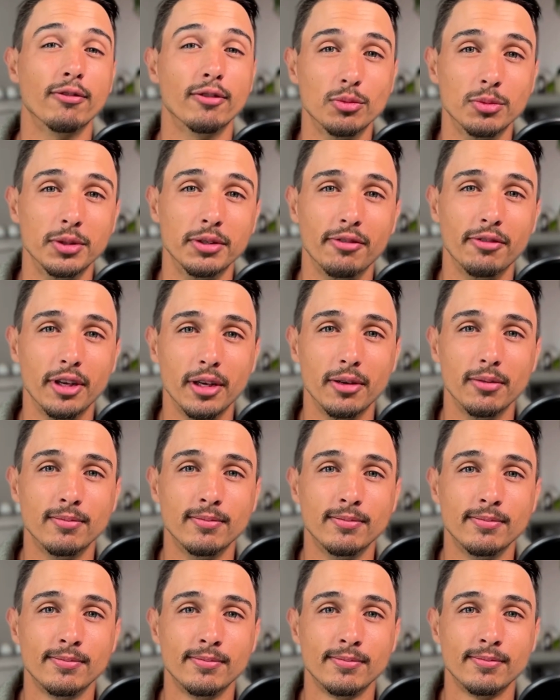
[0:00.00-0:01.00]
fulfillment fee.
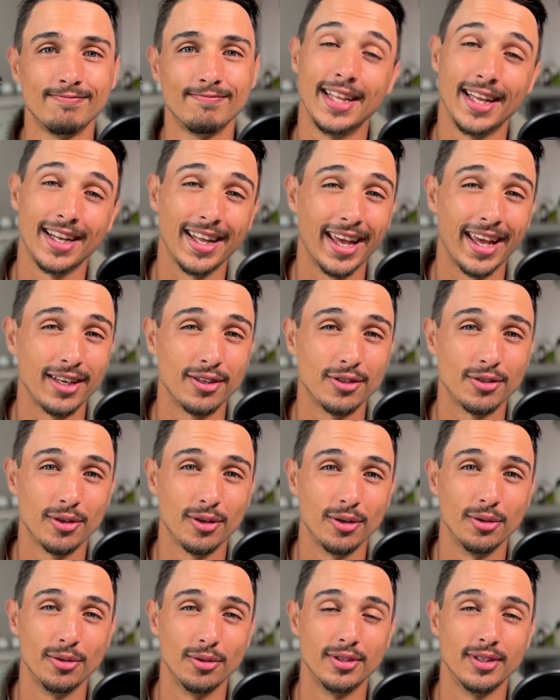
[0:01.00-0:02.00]
And that
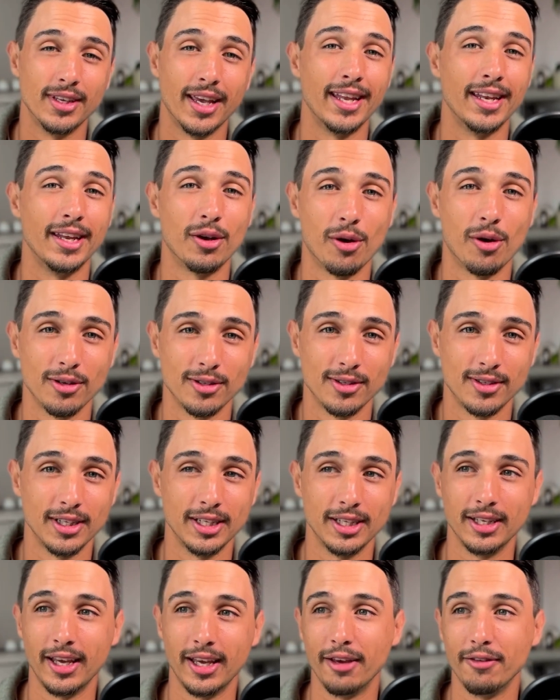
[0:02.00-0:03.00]
excludes any
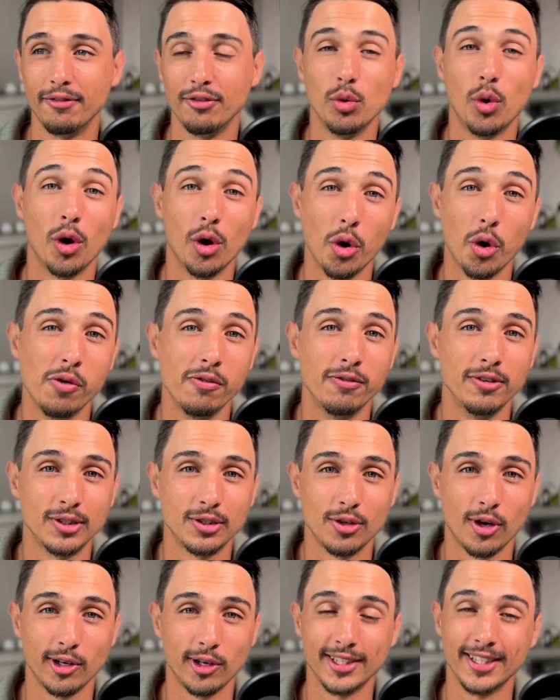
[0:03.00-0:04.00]
costing if you are
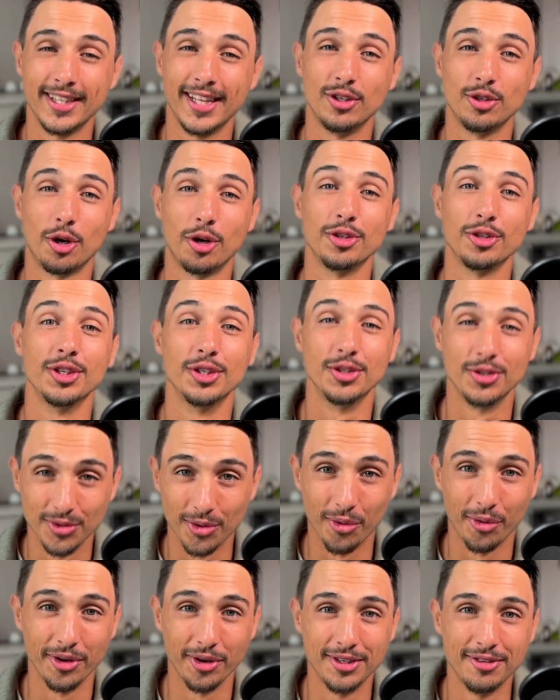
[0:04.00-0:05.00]
overstocked and they charge a
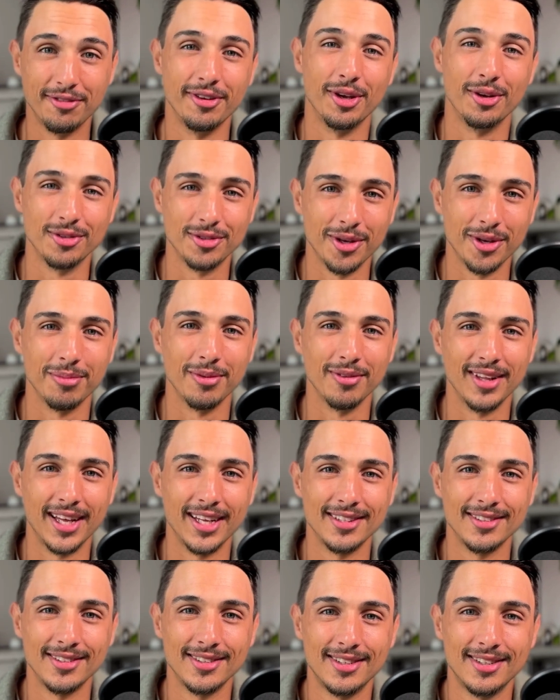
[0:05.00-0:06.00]
storage fee on top of
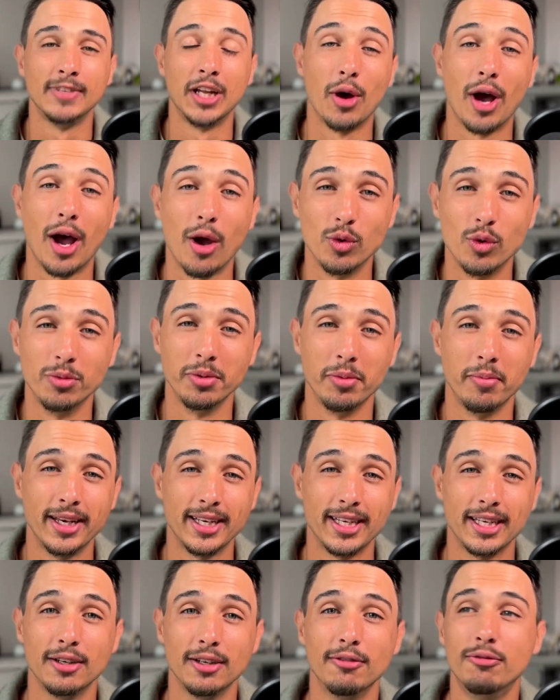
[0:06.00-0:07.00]
that. Now, I will be
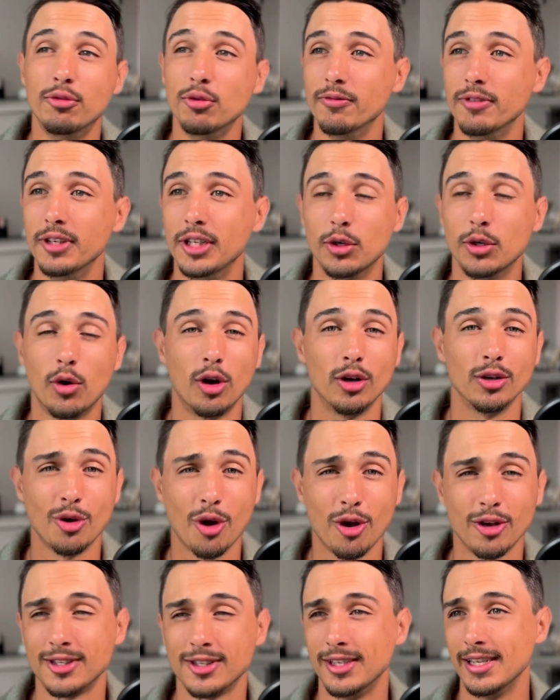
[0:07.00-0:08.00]
making a full video on
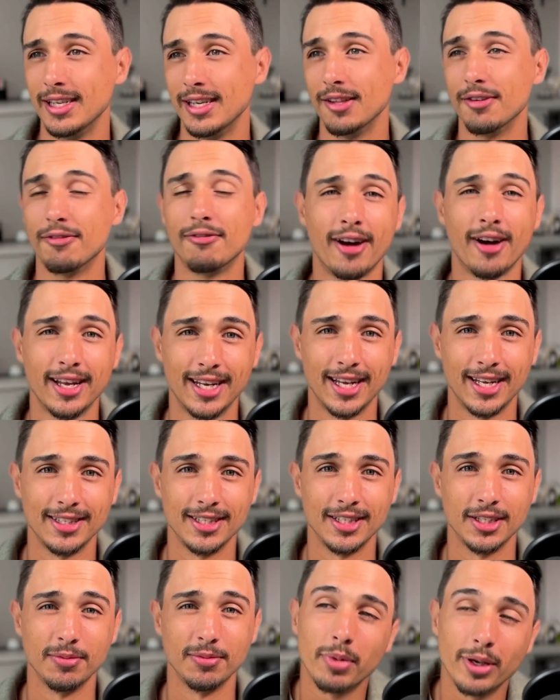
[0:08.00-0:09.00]
costing and the
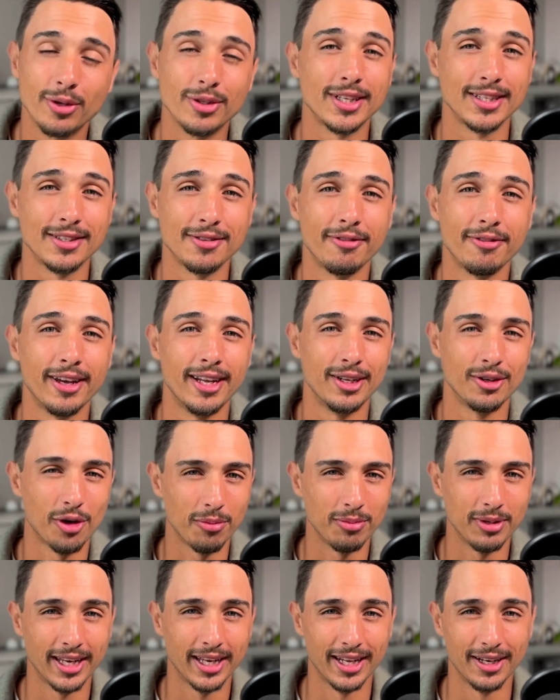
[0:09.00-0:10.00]
finances because that's a fairly
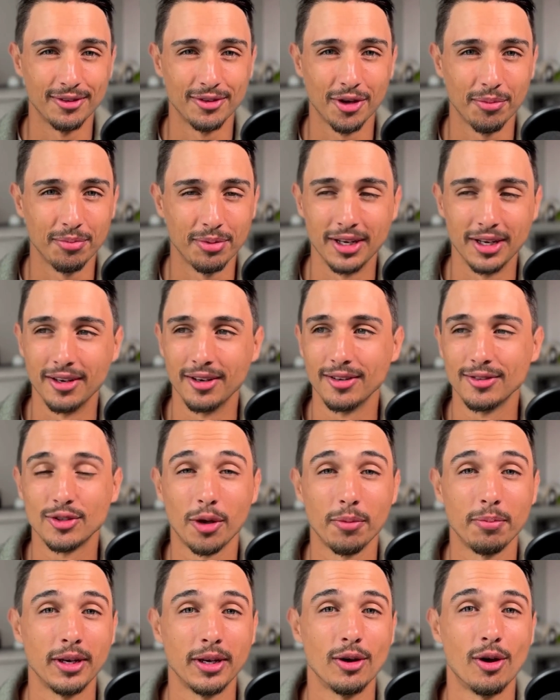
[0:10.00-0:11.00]
complicated
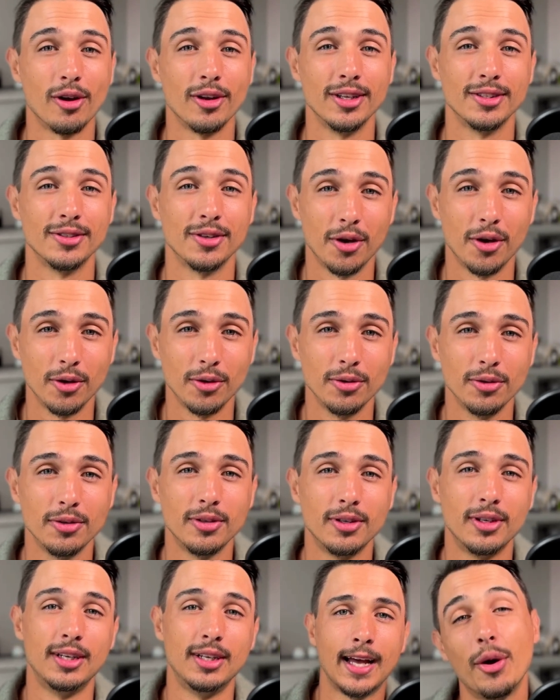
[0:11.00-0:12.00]
topic on its
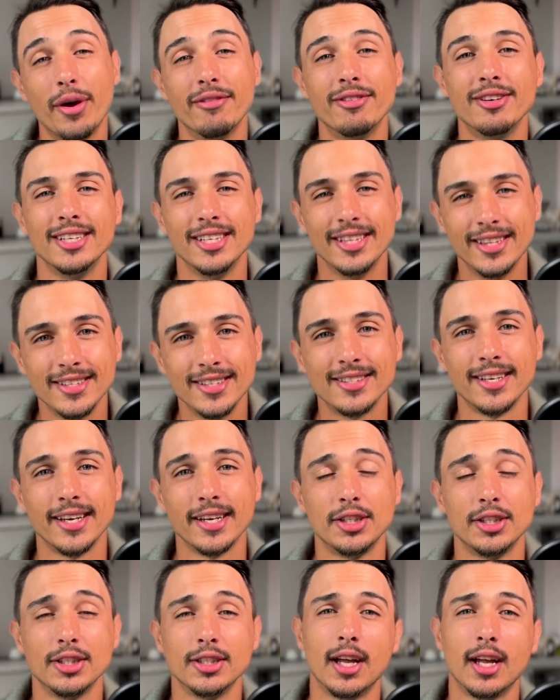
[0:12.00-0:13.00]
own. However, in this
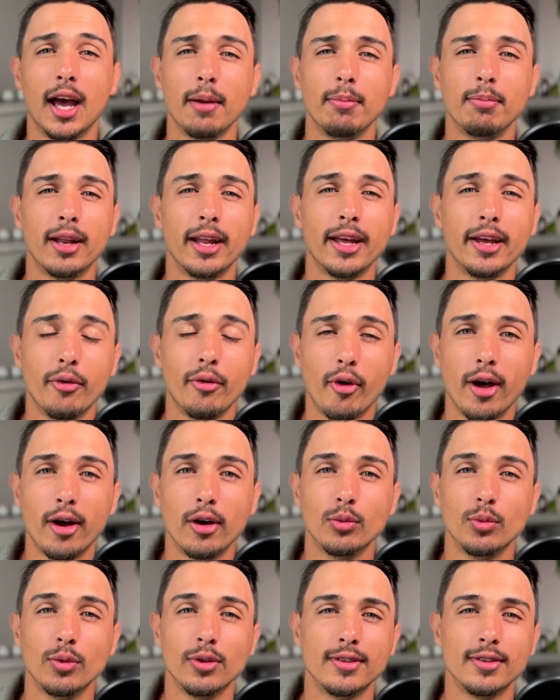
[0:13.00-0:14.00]
section, I play
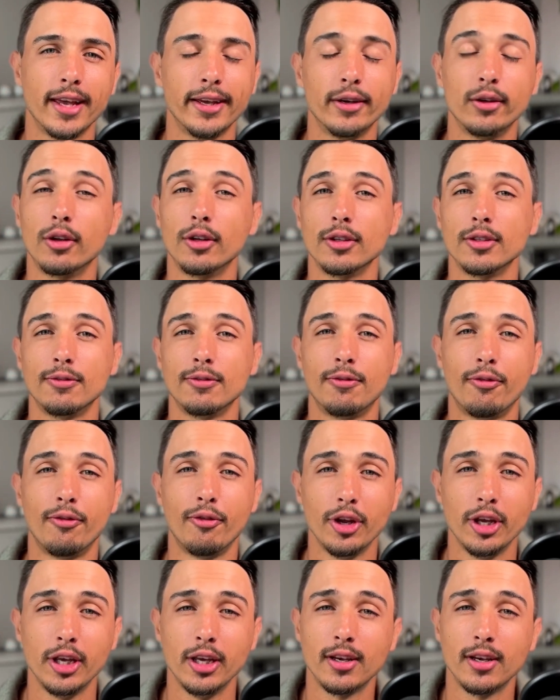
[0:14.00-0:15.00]
around with Takealot's
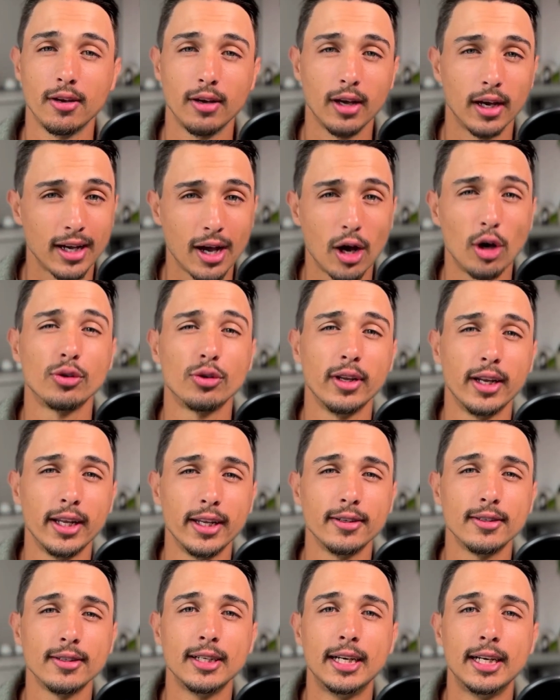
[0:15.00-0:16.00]
free
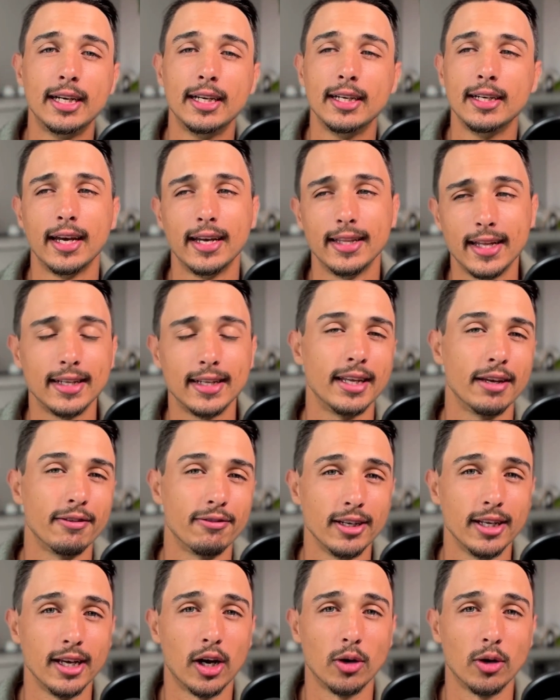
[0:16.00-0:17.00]
calculator, and that
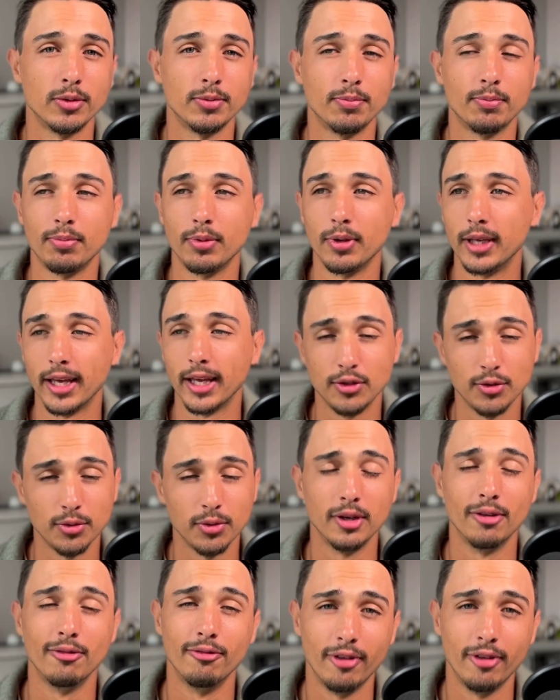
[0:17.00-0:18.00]
definitely helps get you
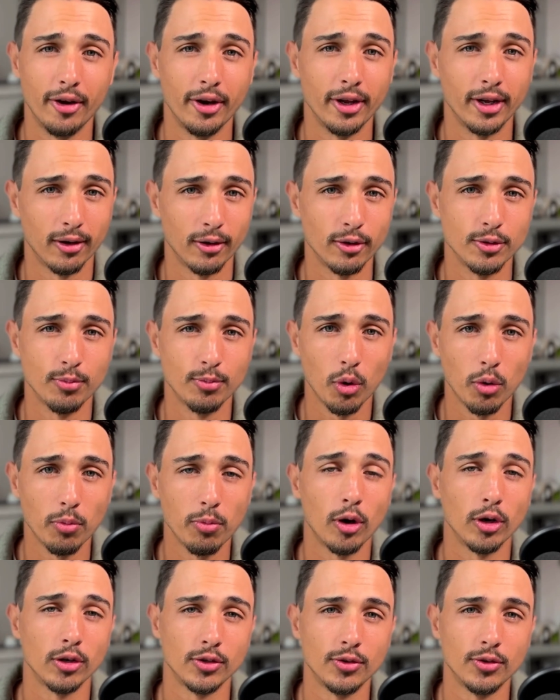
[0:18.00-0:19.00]
in a very close
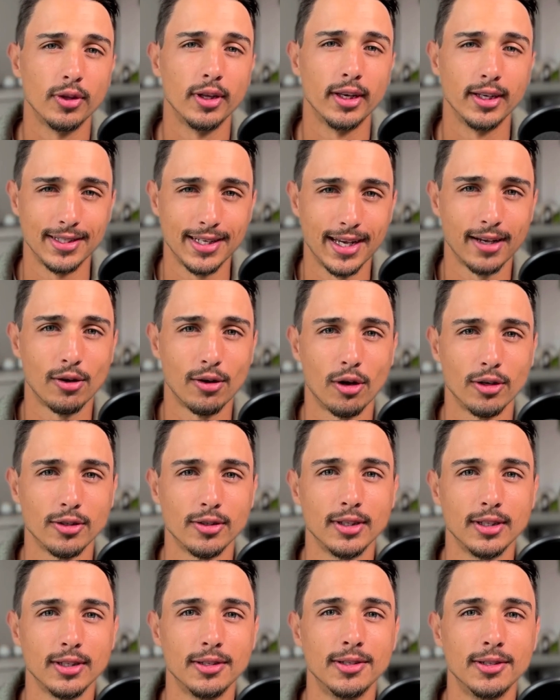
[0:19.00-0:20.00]
ballpark to the exact
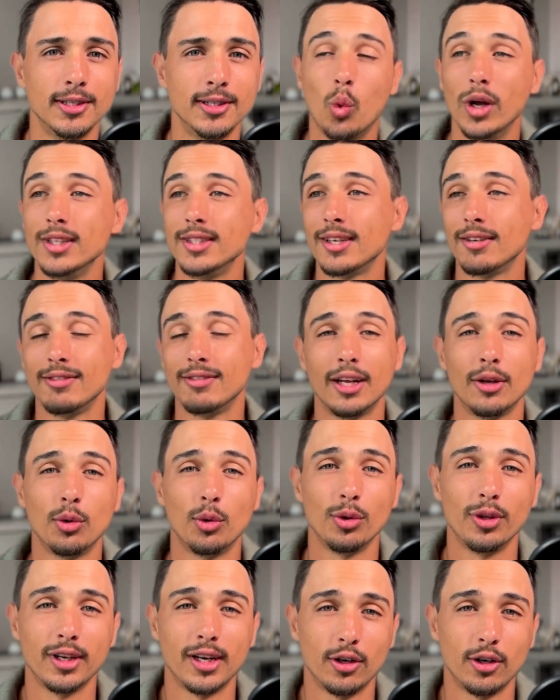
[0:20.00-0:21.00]
costing. Once I've done
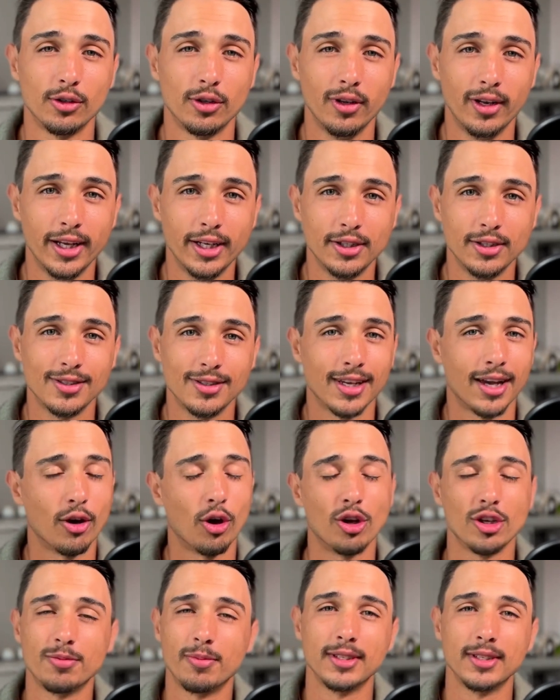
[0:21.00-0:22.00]
all the calculations, I
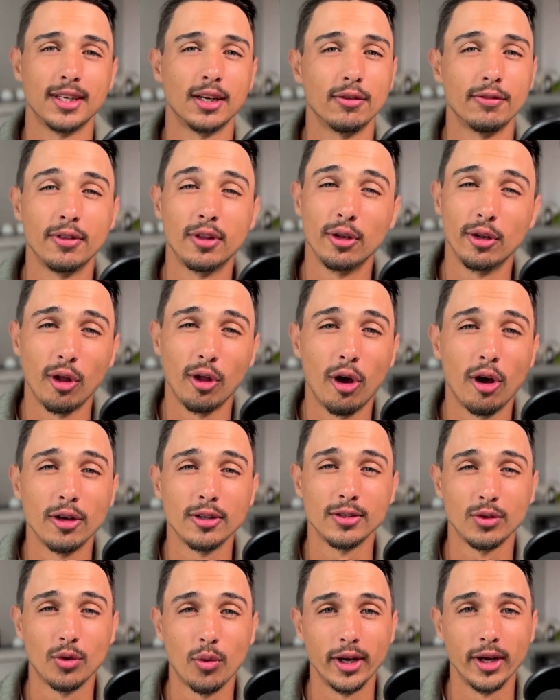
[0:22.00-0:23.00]
ask myself the
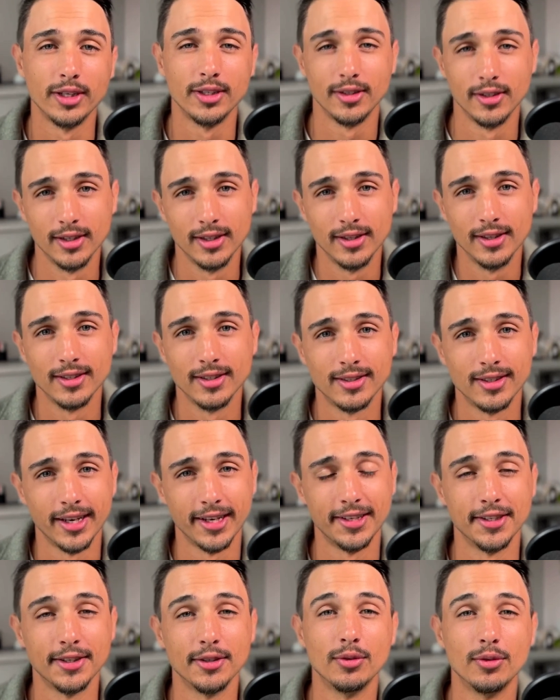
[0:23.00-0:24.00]
last question in this
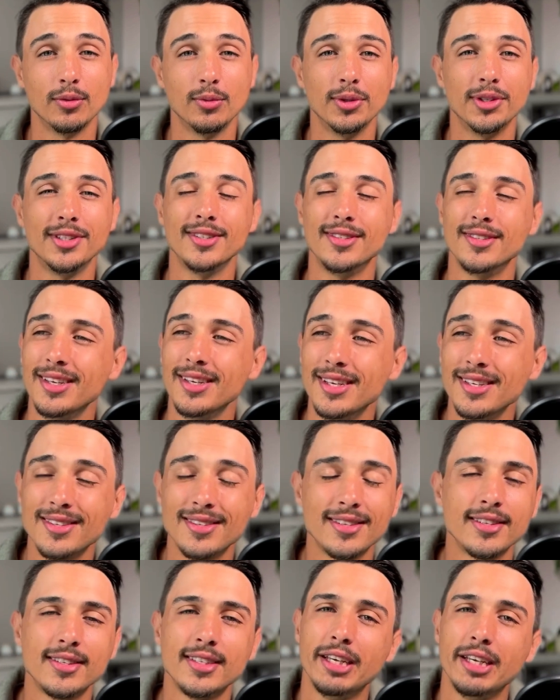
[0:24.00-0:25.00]
section, which
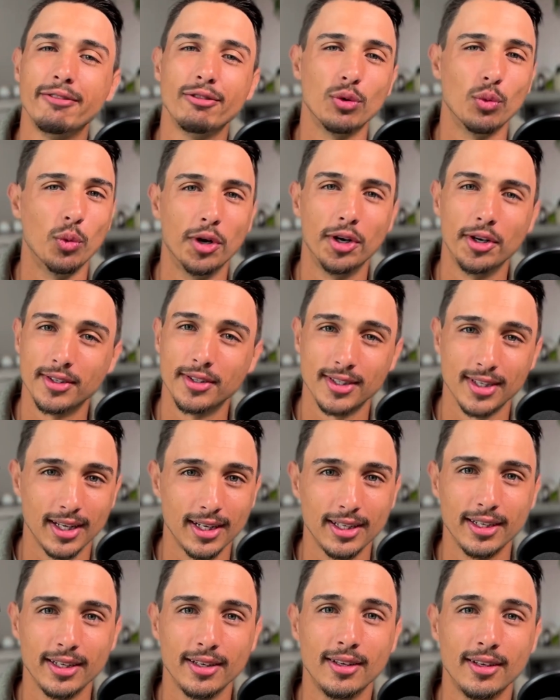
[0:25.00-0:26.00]
is this even worth
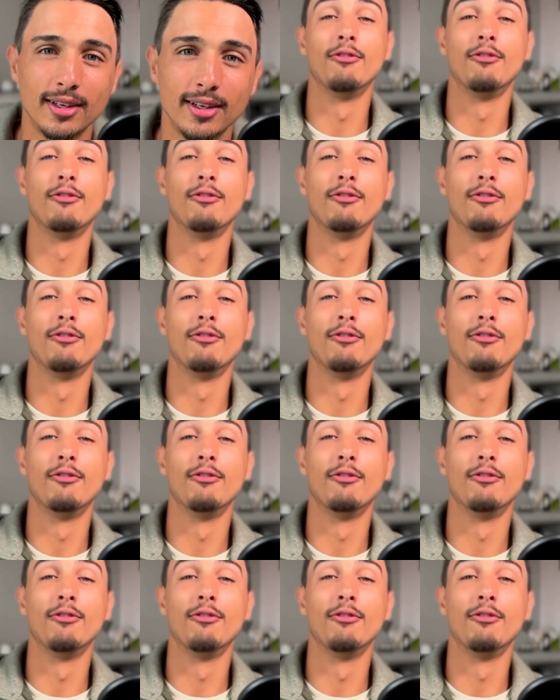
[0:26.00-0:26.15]
selling?